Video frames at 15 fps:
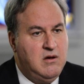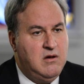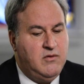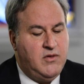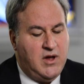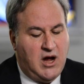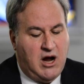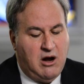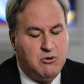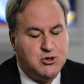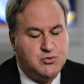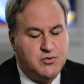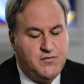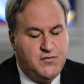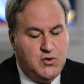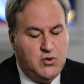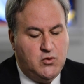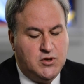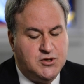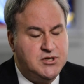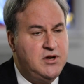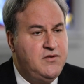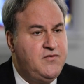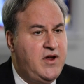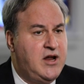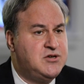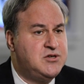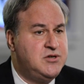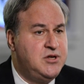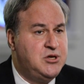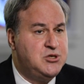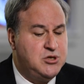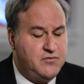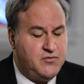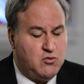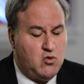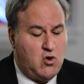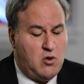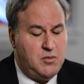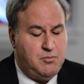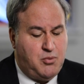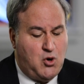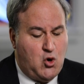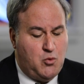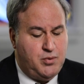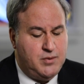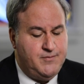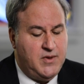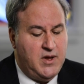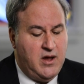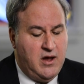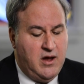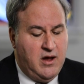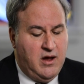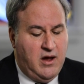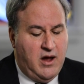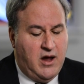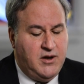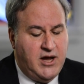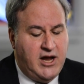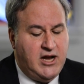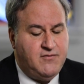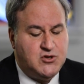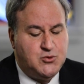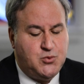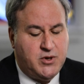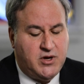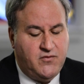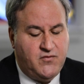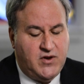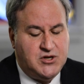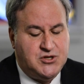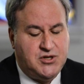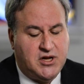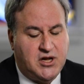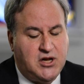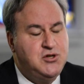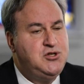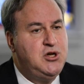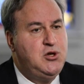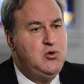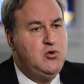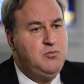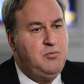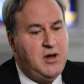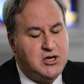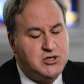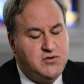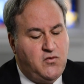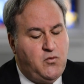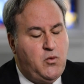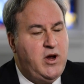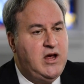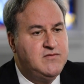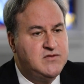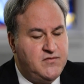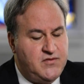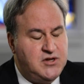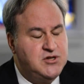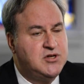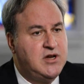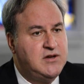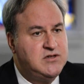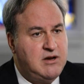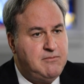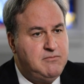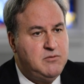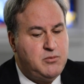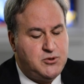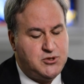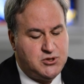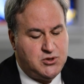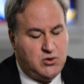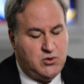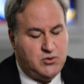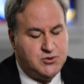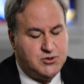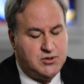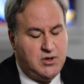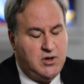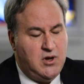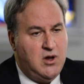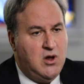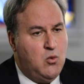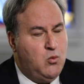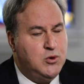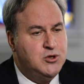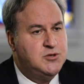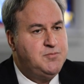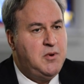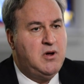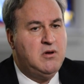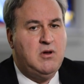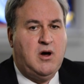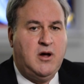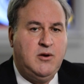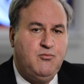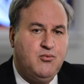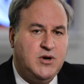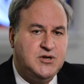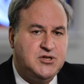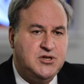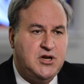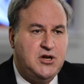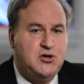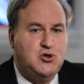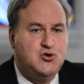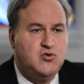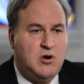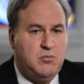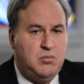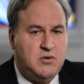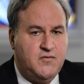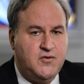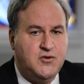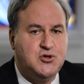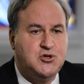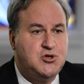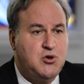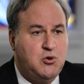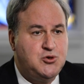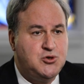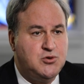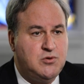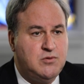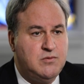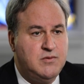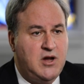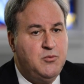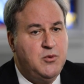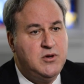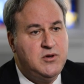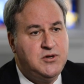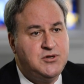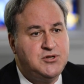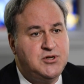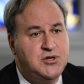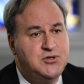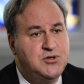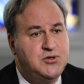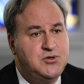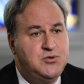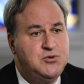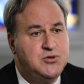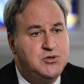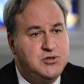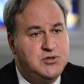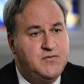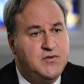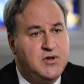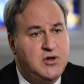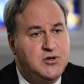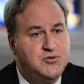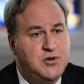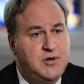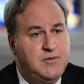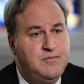The Irish were viewed as an advanced legion of the Roman Pope, and nativists were convinced that continued massive waves of these contemptible souls would spell unprecedented trouble for the social and religious institutions of the country.